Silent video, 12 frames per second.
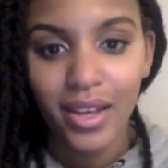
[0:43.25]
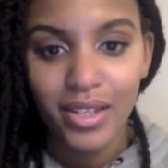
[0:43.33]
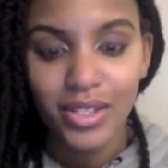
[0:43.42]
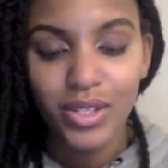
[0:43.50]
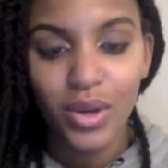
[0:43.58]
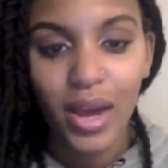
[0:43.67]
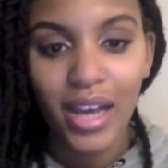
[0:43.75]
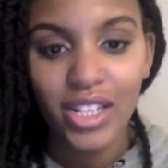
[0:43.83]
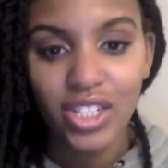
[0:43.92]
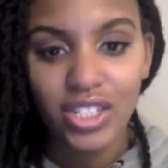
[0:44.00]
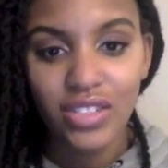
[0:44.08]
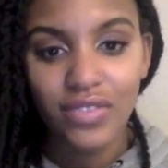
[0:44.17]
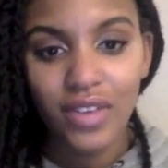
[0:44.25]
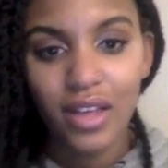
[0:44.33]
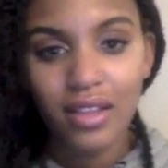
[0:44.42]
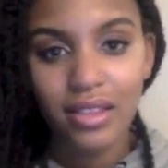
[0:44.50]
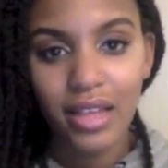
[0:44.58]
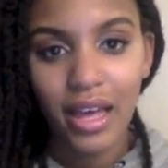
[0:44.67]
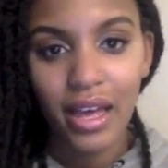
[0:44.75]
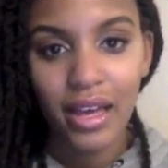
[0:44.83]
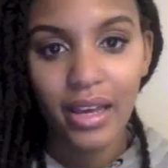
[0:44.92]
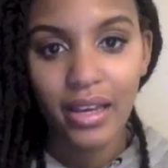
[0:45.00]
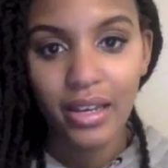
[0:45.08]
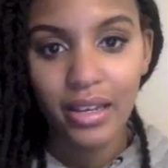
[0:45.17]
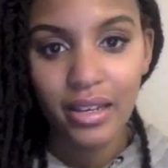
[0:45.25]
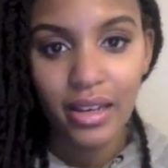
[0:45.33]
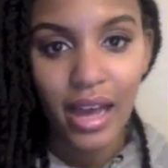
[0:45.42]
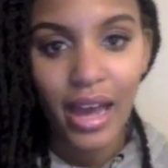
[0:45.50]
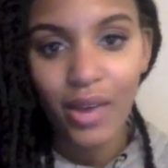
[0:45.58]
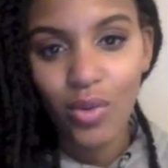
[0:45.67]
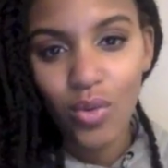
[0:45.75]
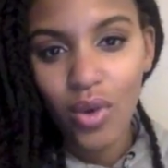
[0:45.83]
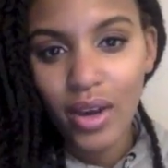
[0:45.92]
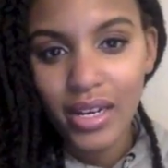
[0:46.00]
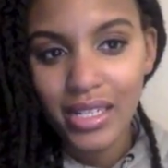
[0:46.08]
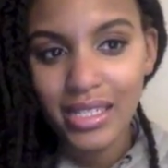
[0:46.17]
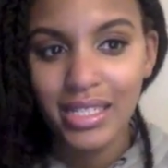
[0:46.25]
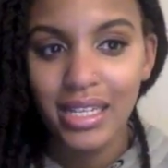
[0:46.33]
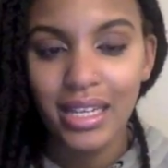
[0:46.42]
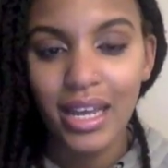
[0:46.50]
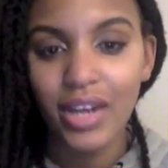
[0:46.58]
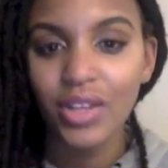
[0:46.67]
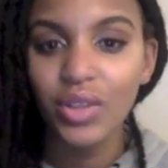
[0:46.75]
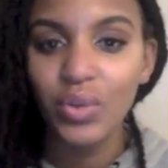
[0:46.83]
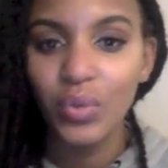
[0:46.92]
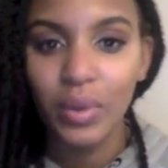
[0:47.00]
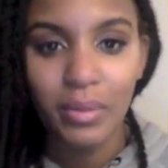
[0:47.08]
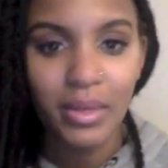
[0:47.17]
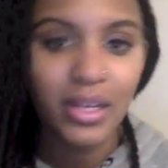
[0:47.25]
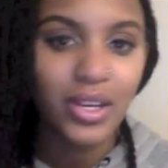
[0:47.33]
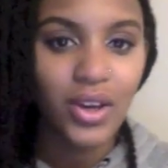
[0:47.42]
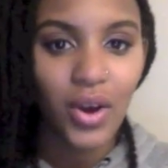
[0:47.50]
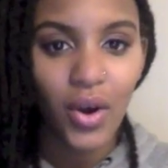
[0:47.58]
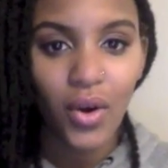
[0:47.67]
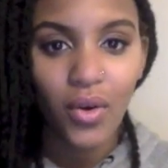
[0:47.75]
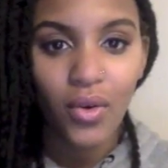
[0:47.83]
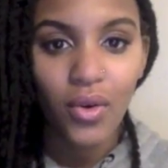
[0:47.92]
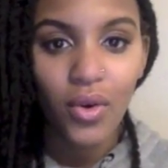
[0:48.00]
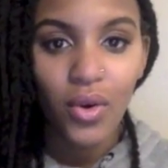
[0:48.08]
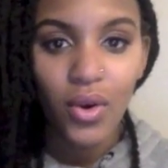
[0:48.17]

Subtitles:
So I just felt like I wanted to let other women know,